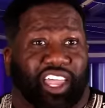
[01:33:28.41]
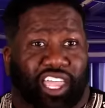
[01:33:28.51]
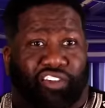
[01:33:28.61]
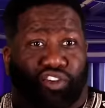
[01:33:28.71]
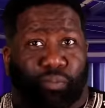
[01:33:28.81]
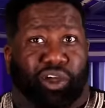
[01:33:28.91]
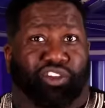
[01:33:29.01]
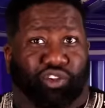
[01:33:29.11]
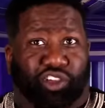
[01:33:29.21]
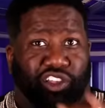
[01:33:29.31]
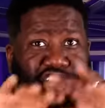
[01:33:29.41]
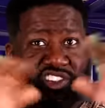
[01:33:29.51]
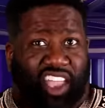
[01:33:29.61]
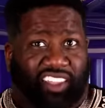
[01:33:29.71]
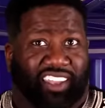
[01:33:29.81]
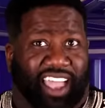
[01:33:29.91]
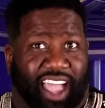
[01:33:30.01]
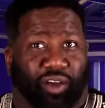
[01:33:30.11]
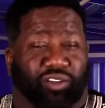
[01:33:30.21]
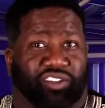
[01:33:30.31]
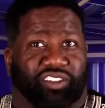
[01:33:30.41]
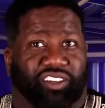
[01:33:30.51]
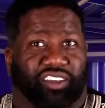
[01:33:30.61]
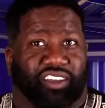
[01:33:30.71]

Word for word: if you build you a little shanty house